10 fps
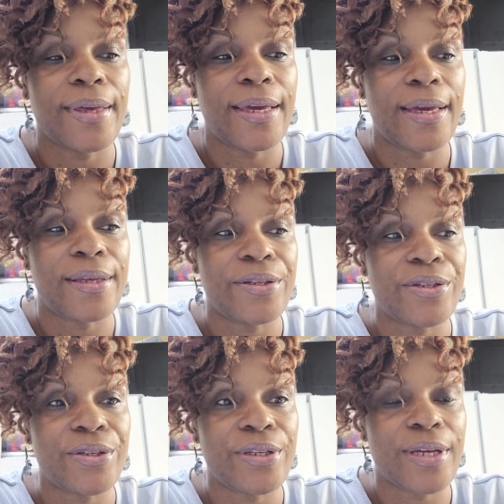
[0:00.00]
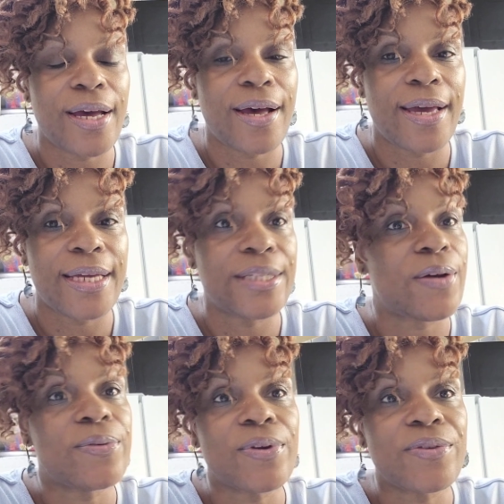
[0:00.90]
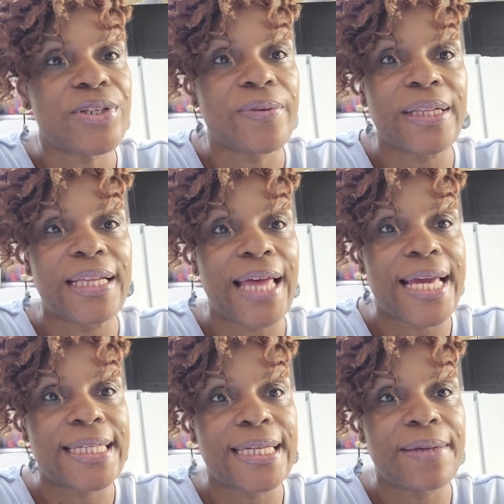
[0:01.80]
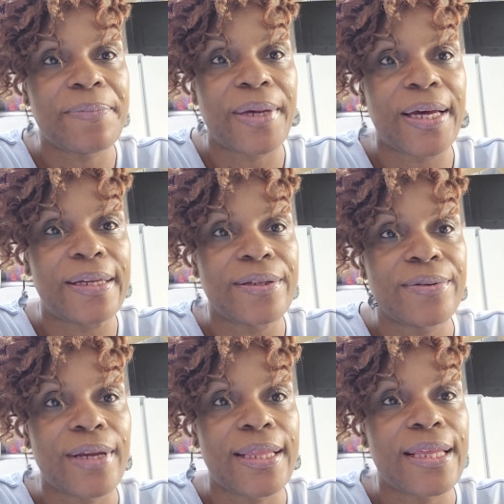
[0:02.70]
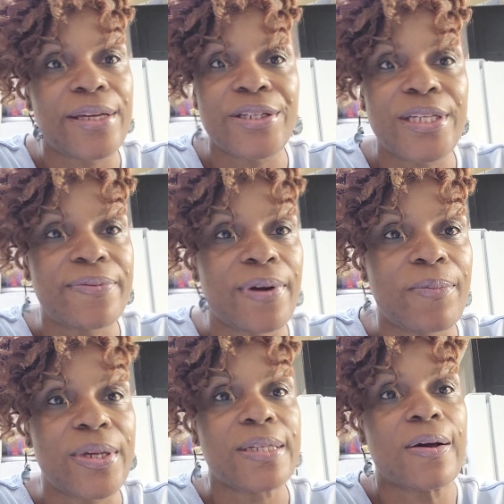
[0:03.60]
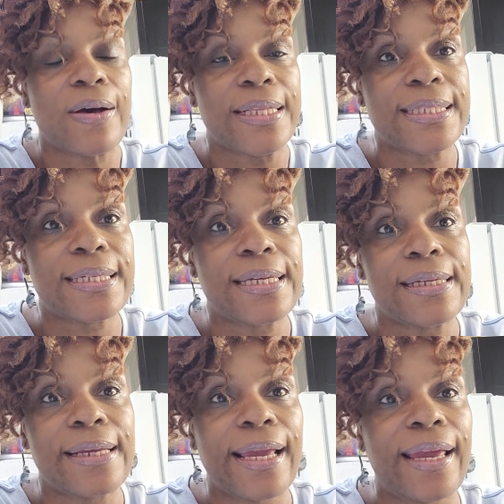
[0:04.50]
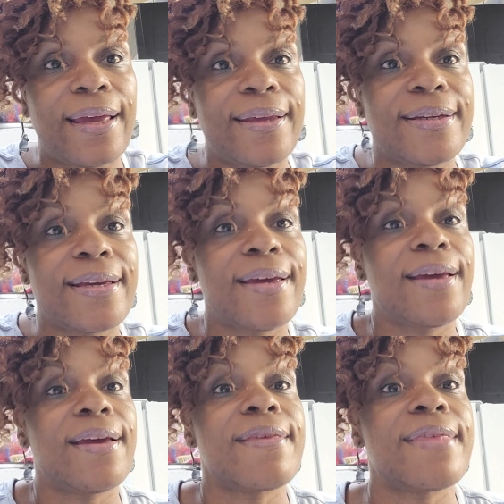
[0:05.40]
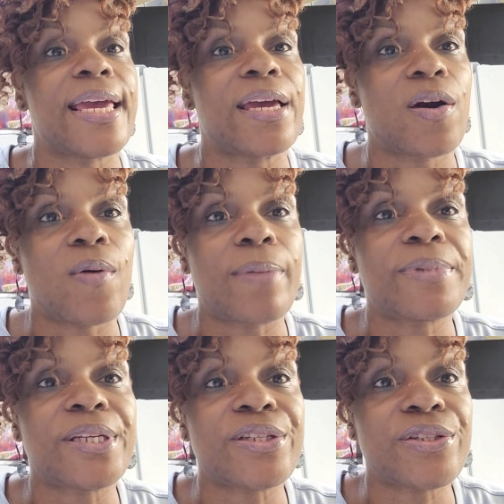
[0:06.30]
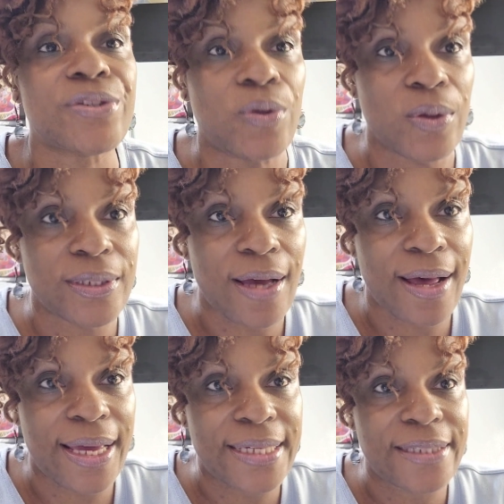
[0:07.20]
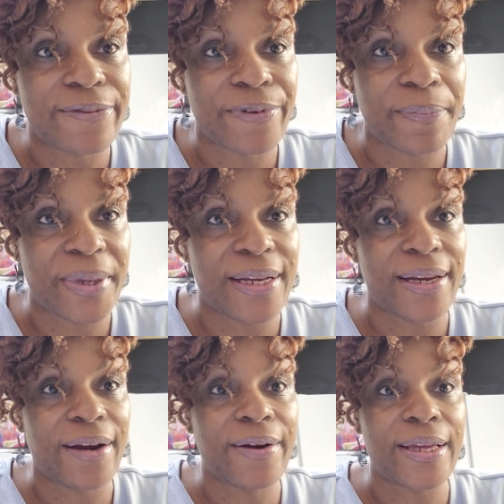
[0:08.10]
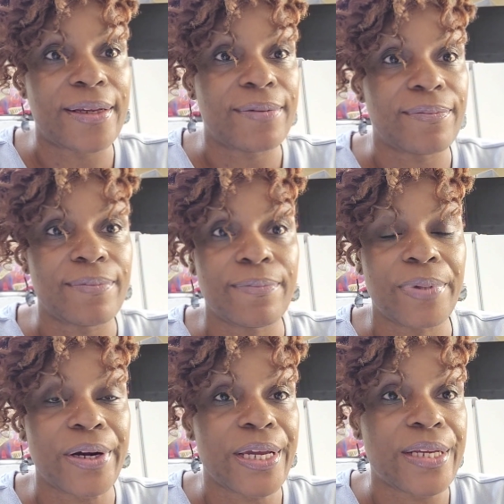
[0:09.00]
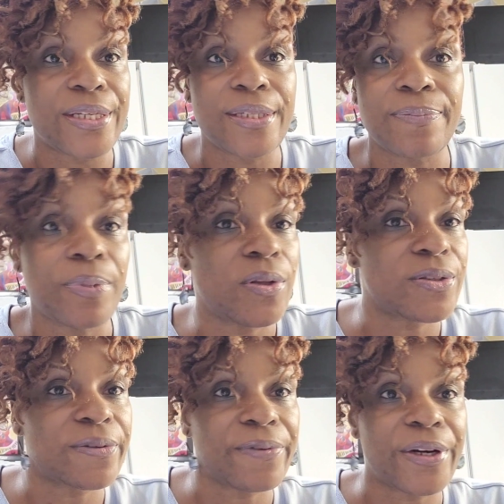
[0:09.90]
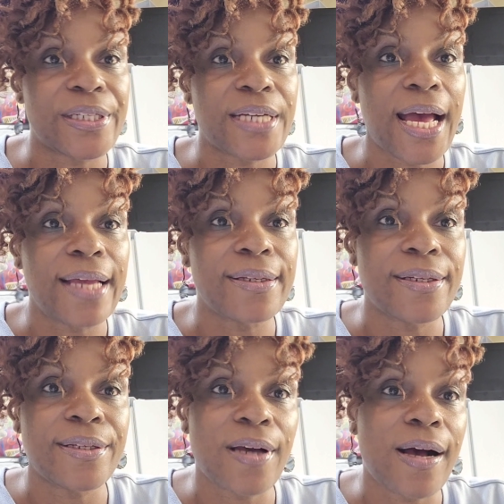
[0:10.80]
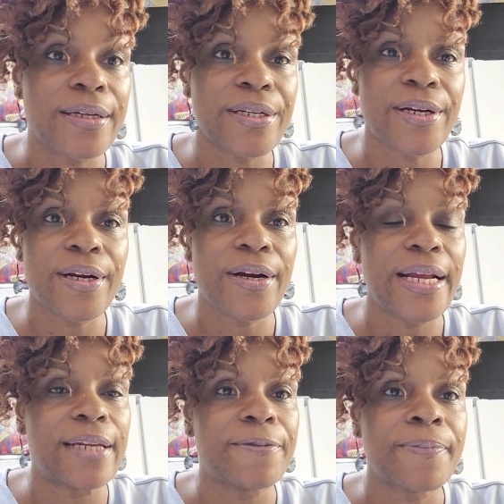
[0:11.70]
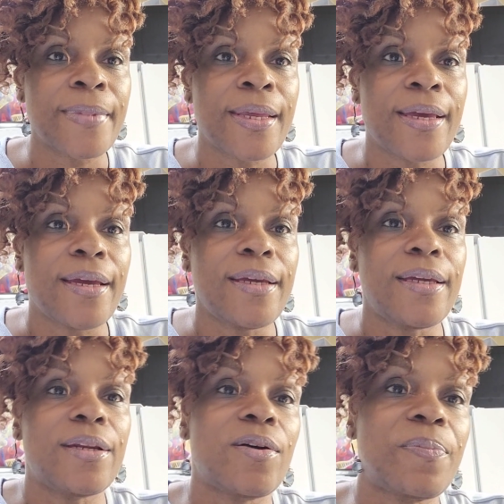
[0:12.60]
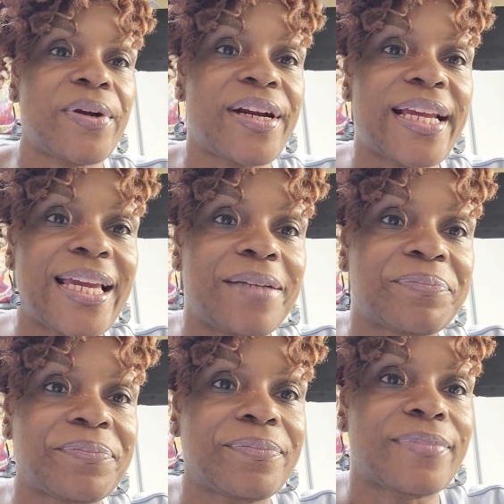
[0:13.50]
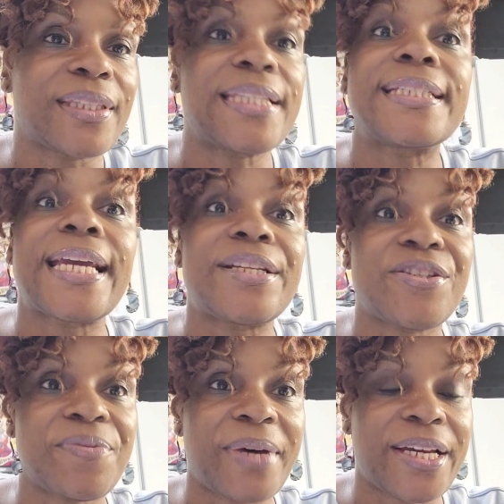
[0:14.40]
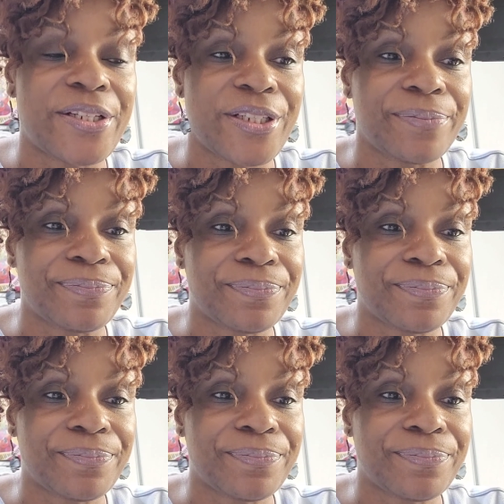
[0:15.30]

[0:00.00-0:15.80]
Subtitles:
And I don't know if she really likes him, but I think she's from Wisconsin, and they go up to Soul Ties, the forbidden area. Bergie just pulls her for a chat to talk to her, and you know, Bergie, you say too much.